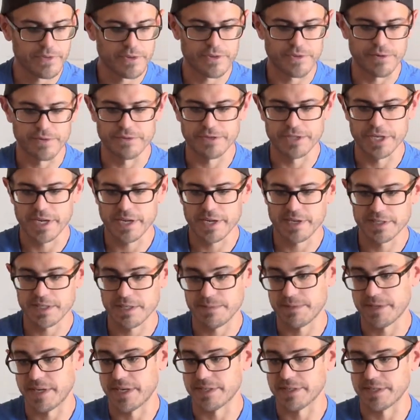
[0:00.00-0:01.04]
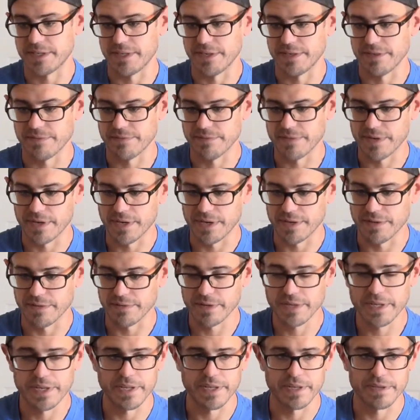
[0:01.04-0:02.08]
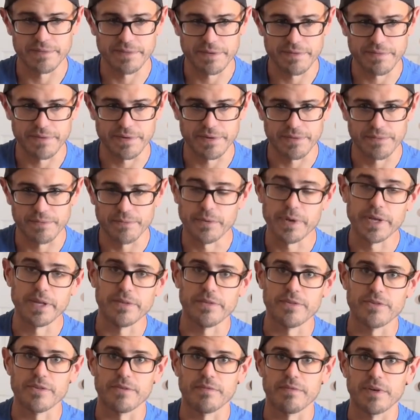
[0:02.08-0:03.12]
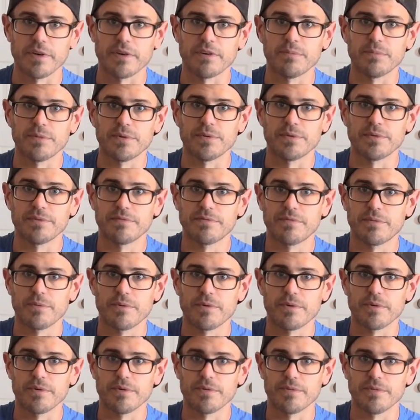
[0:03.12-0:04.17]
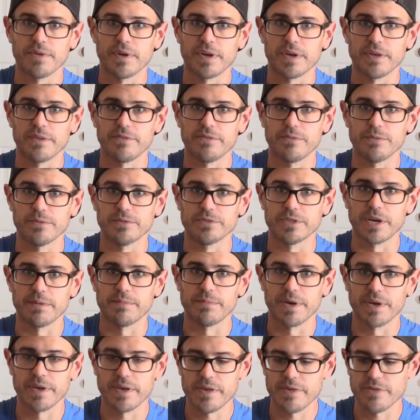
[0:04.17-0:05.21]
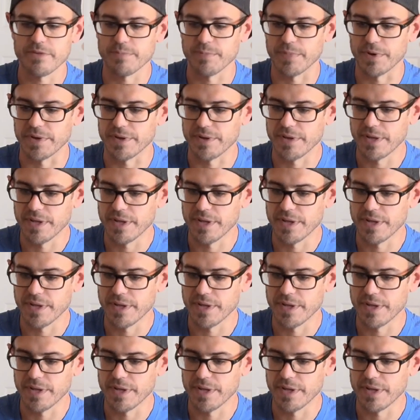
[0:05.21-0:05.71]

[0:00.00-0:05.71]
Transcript: So J Concepts has a litany of different wings available for 2wd Drive buggies, but